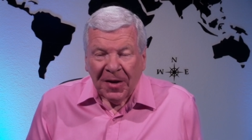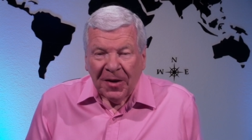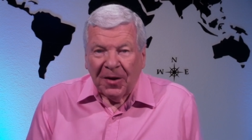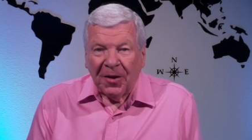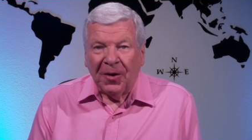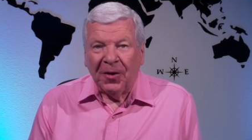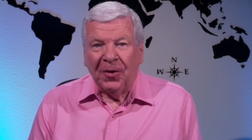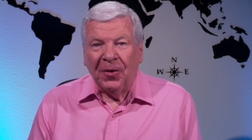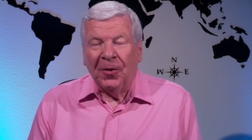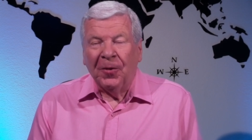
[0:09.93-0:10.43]

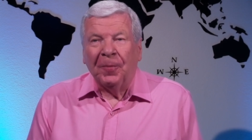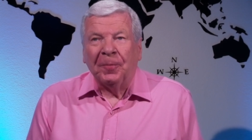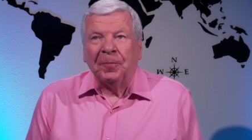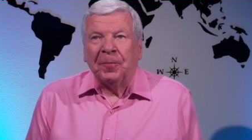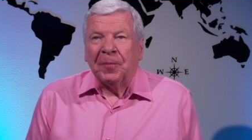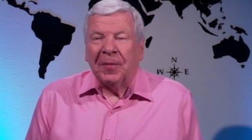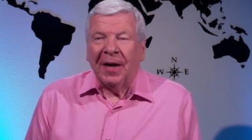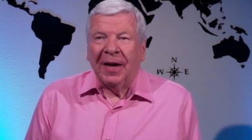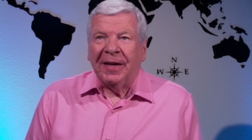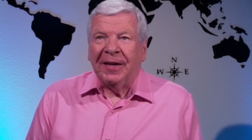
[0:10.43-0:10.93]
You know,
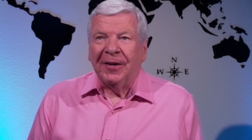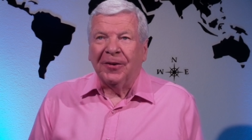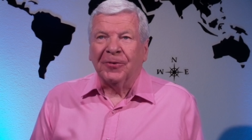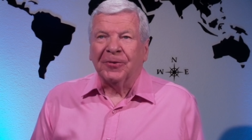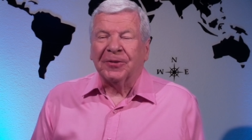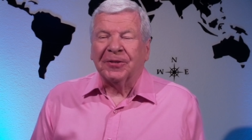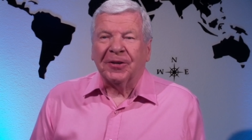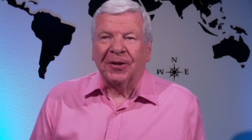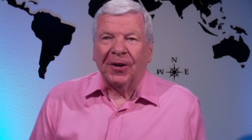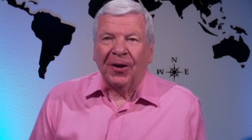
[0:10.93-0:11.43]

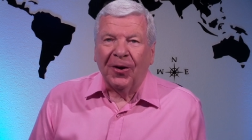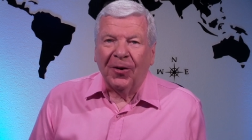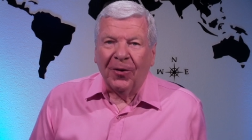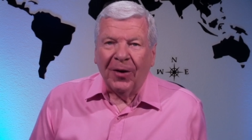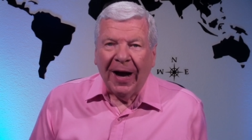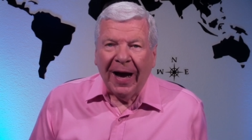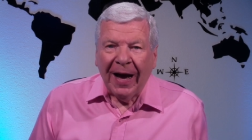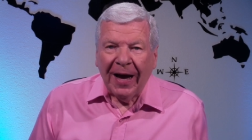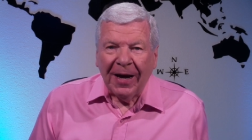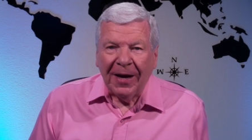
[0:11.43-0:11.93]
years ago,
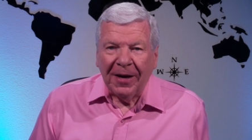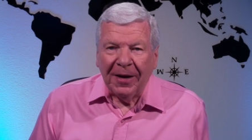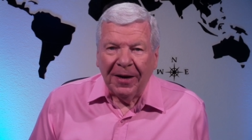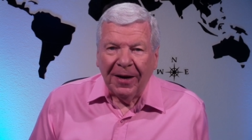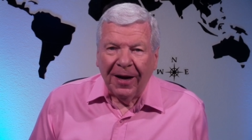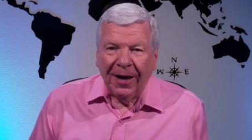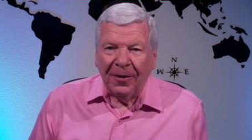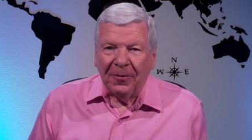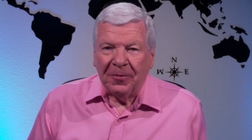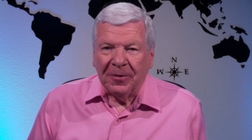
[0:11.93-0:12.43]
I
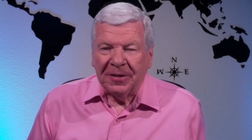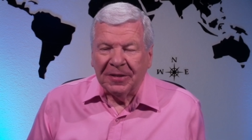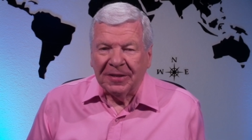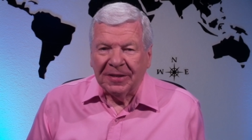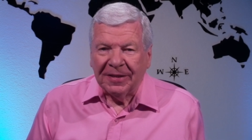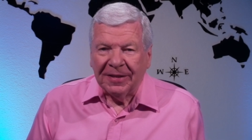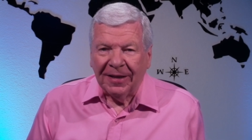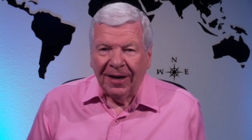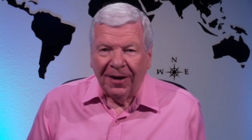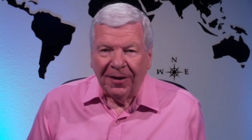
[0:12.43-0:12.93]

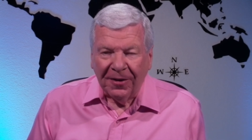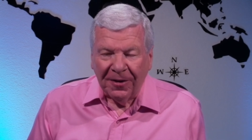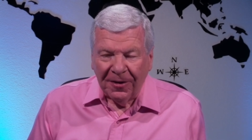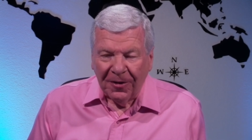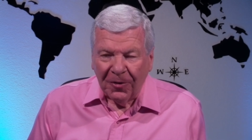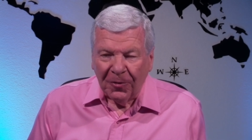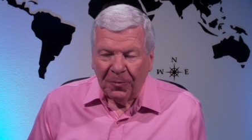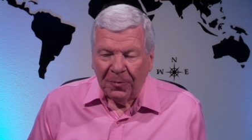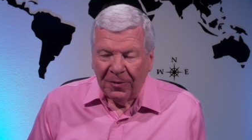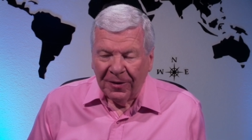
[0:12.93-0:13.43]
was on an
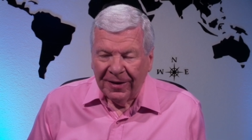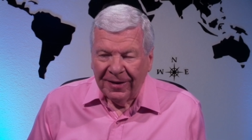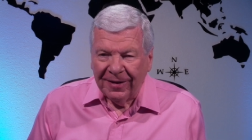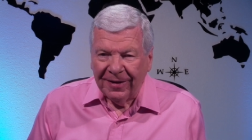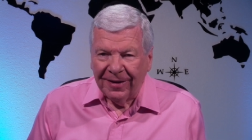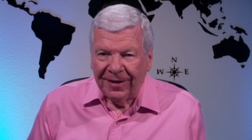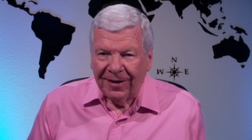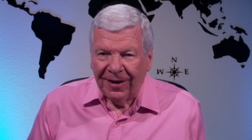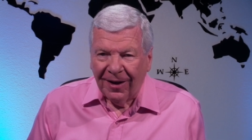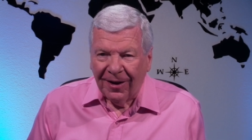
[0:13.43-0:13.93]
airplane
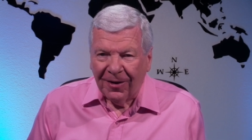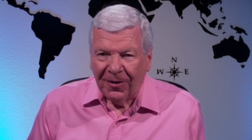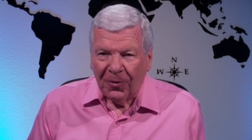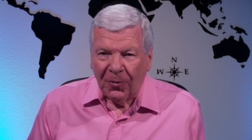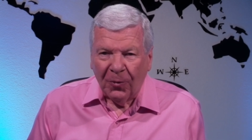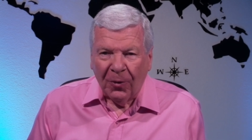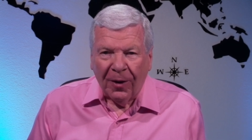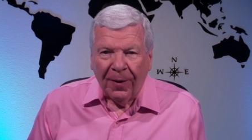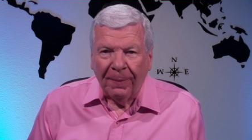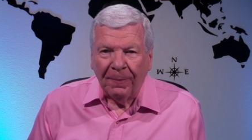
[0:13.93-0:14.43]
in
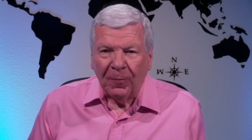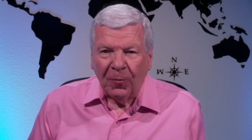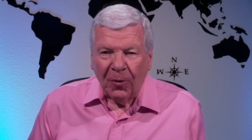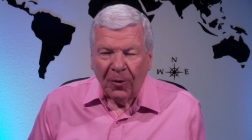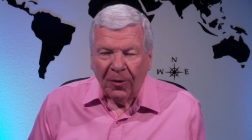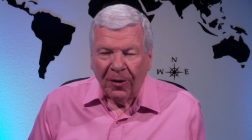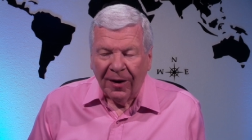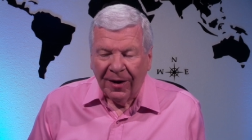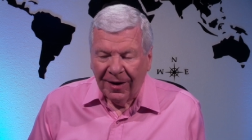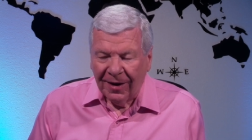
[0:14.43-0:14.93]
Ottawa,
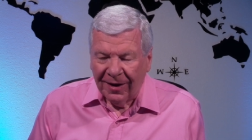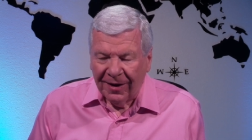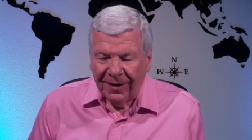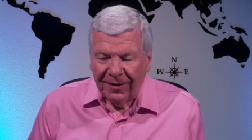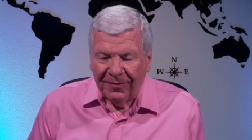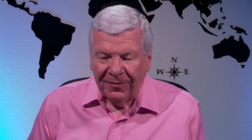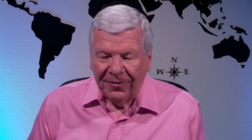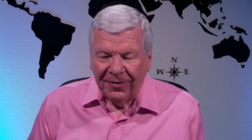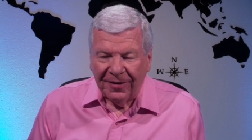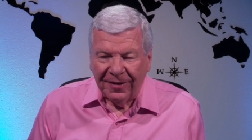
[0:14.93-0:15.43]
where I
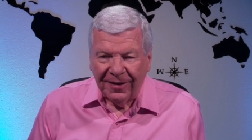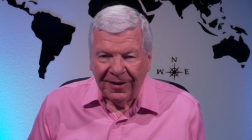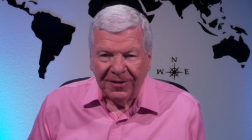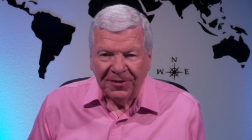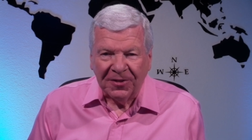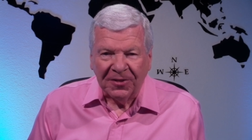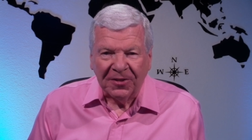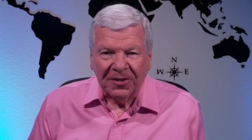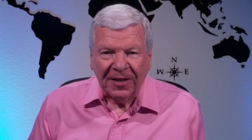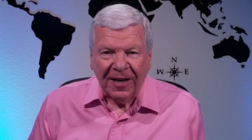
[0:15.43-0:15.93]
live,
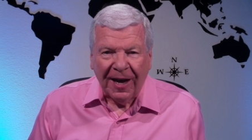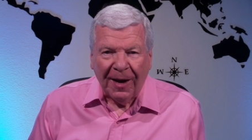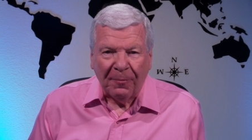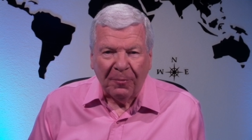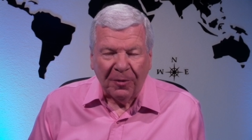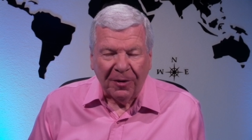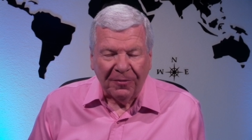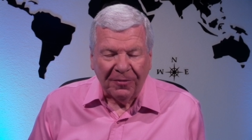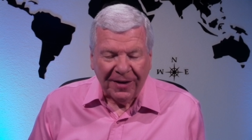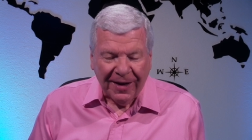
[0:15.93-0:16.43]
nation's
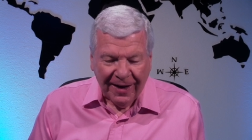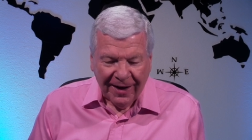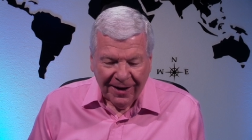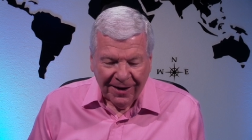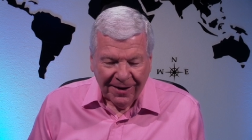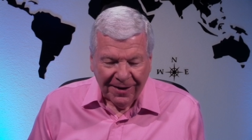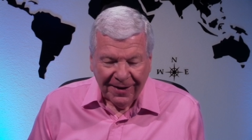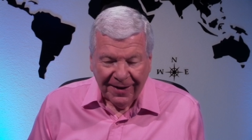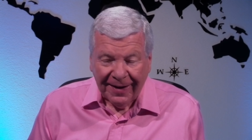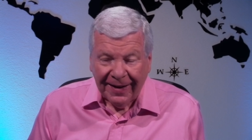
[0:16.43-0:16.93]
capital of
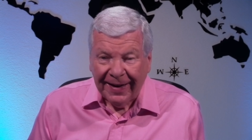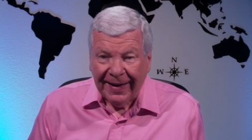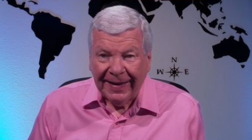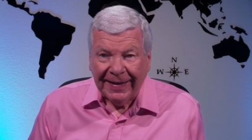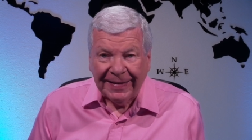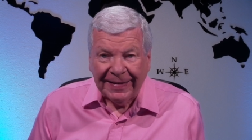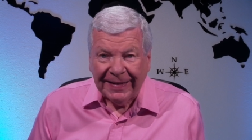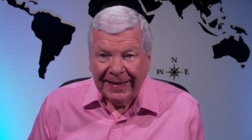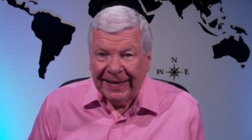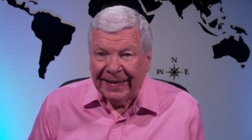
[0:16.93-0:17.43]
Canada,
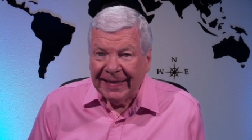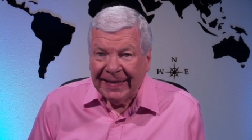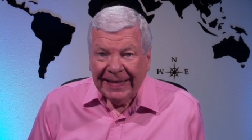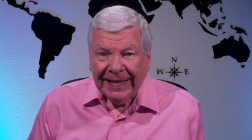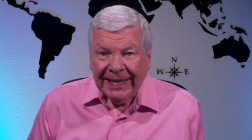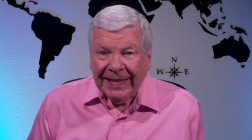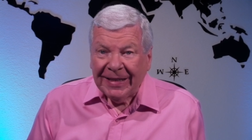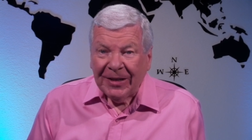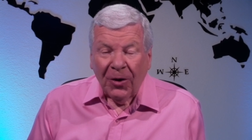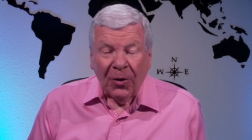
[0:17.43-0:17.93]
and
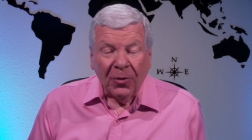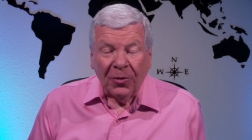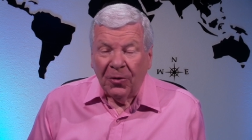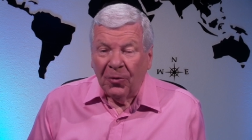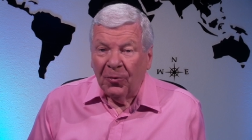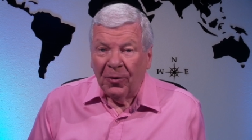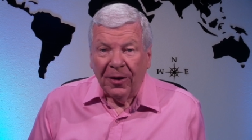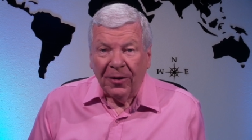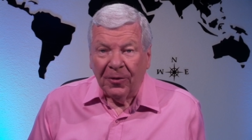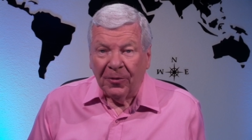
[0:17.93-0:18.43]
the
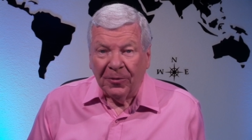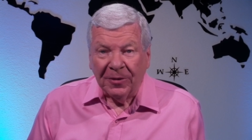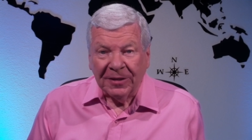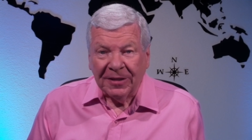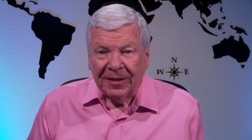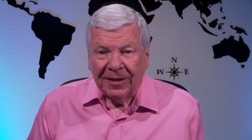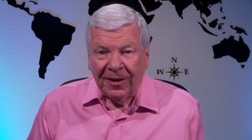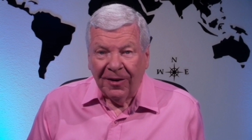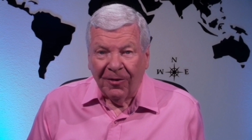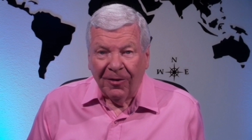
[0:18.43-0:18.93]
weather was
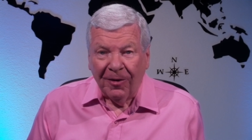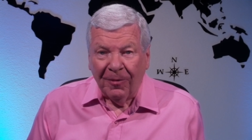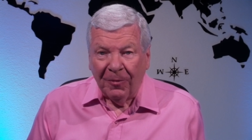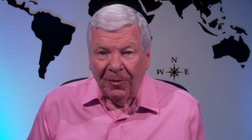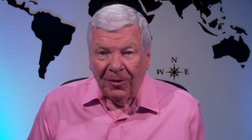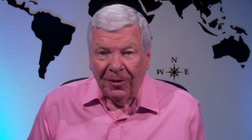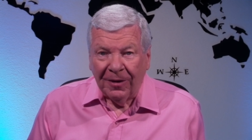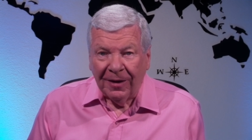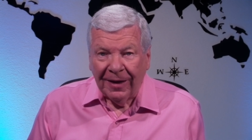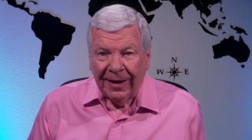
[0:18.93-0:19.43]

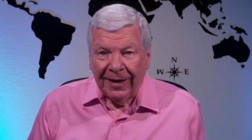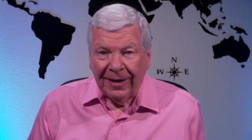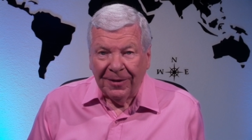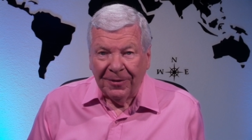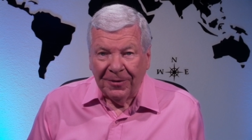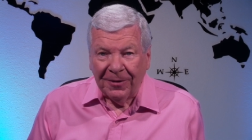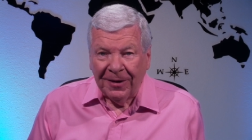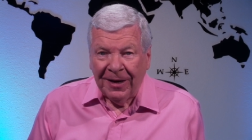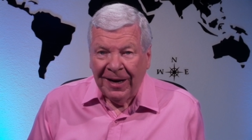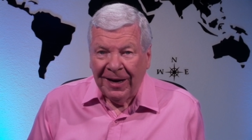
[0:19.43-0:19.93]
terrible.
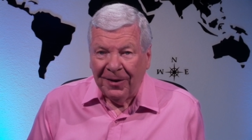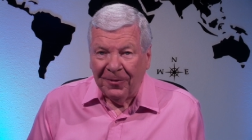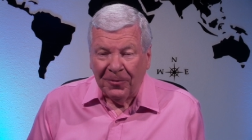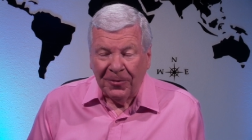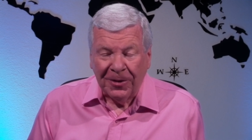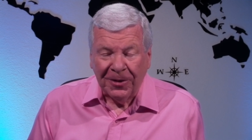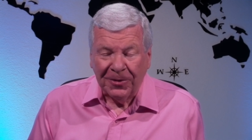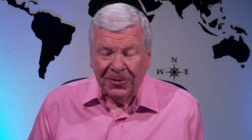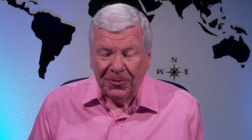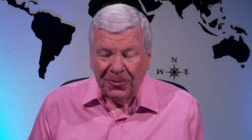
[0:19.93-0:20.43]
It
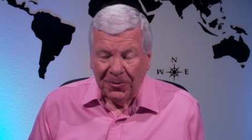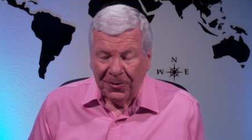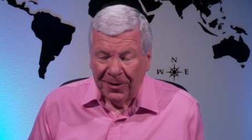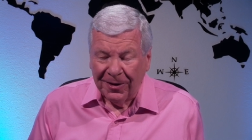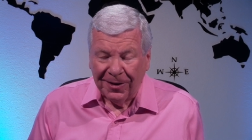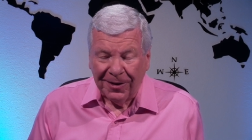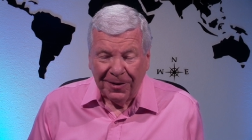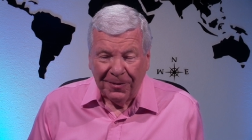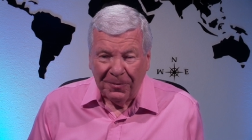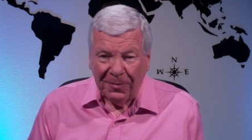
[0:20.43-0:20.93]
was
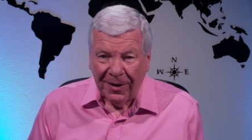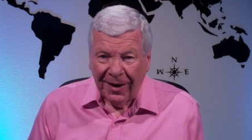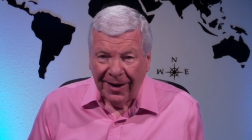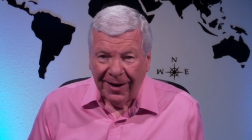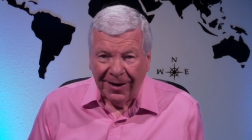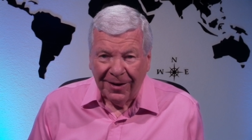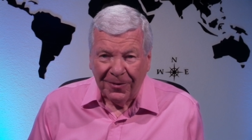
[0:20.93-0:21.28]
really bad.